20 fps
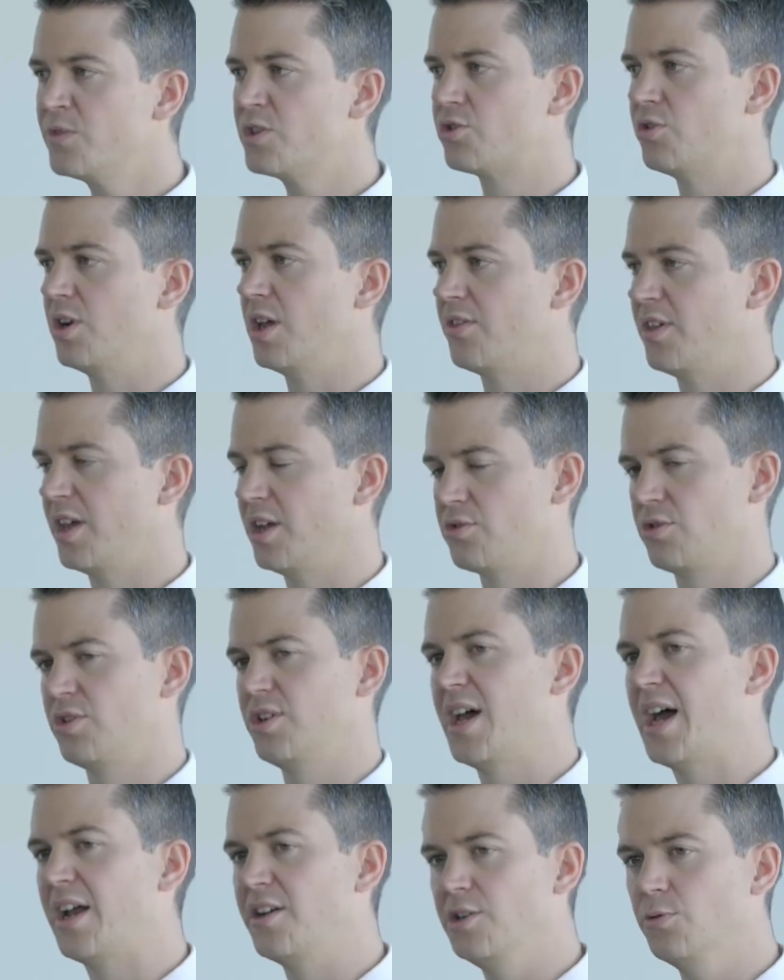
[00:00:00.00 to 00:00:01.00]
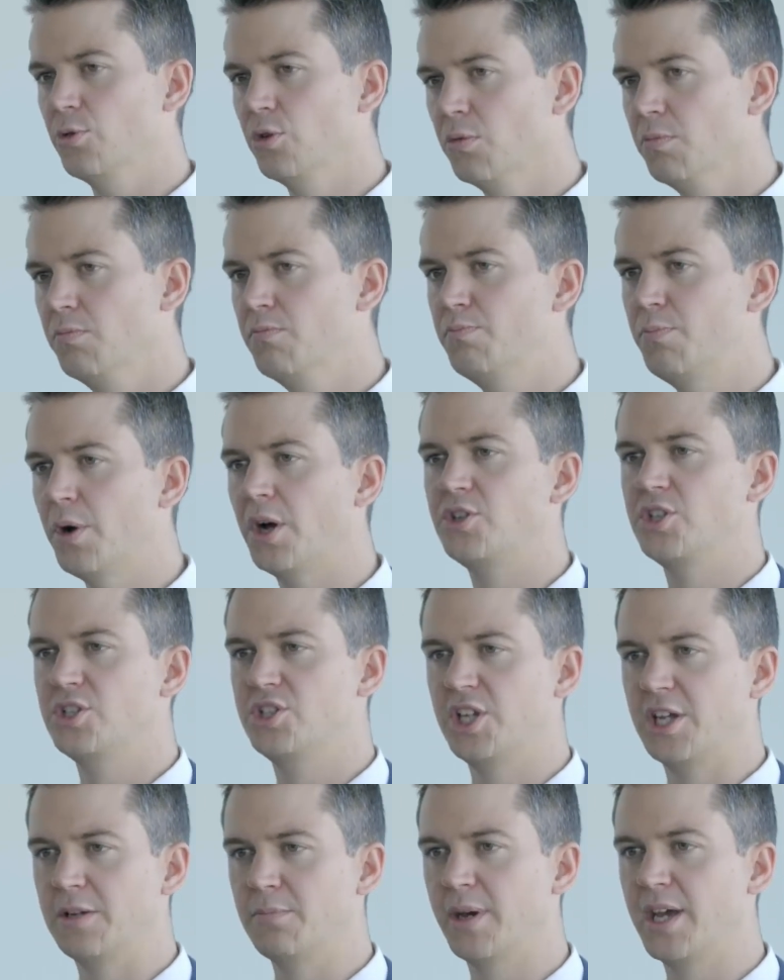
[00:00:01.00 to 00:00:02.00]
treat things on an annual
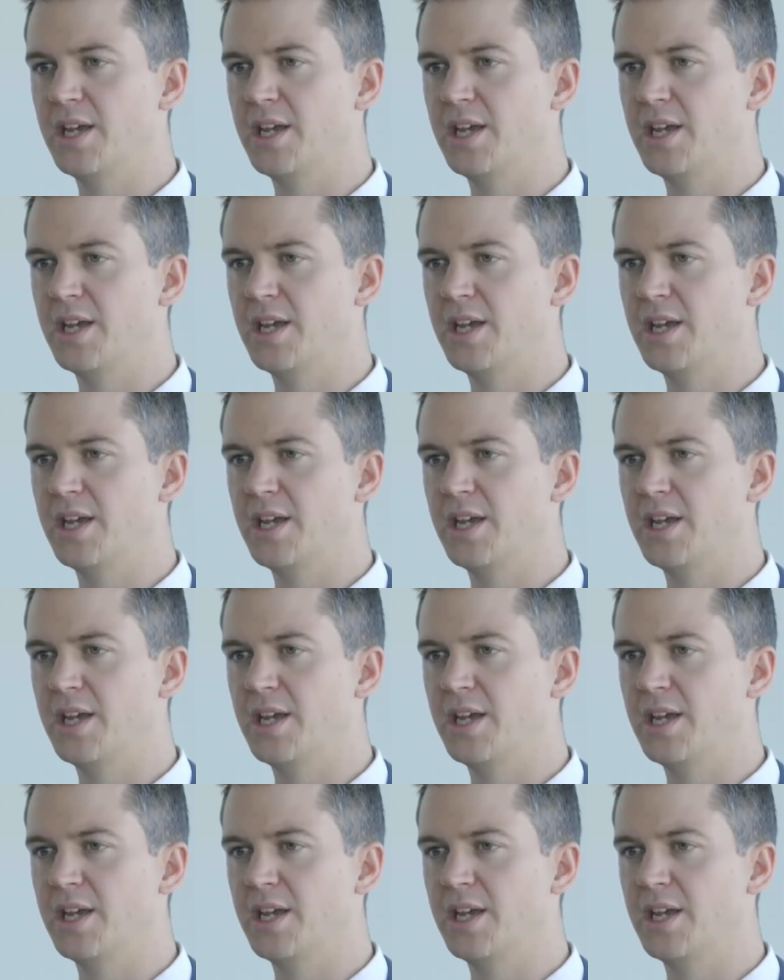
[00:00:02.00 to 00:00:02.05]
budgeting